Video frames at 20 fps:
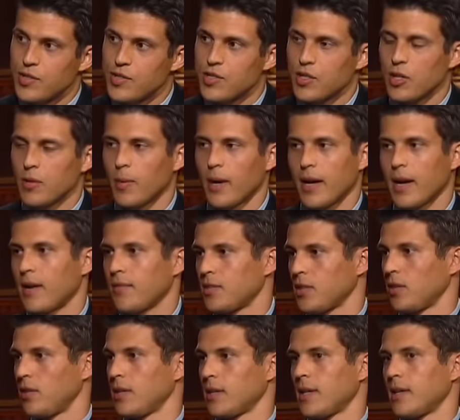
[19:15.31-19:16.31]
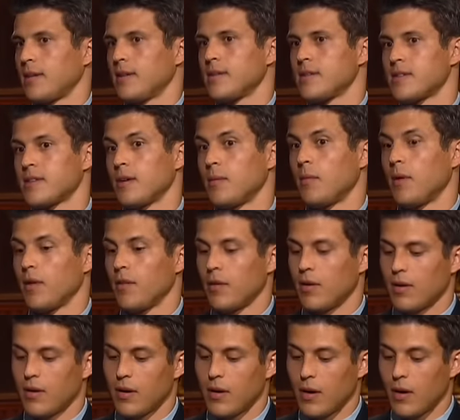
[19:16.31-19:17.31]
so you might have to look into some
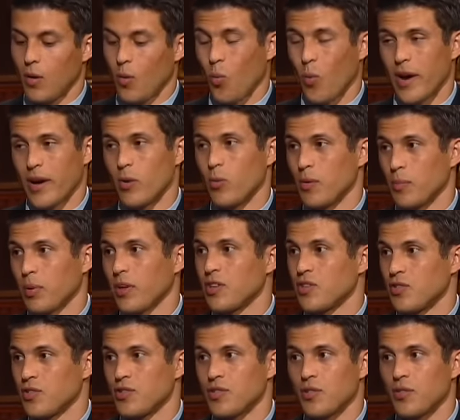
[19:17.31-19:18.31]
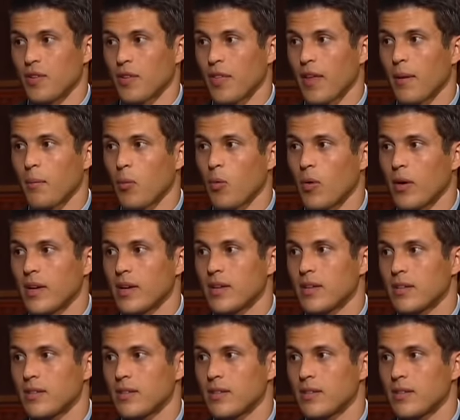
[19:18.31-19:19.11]
other way to replace your tooth at that point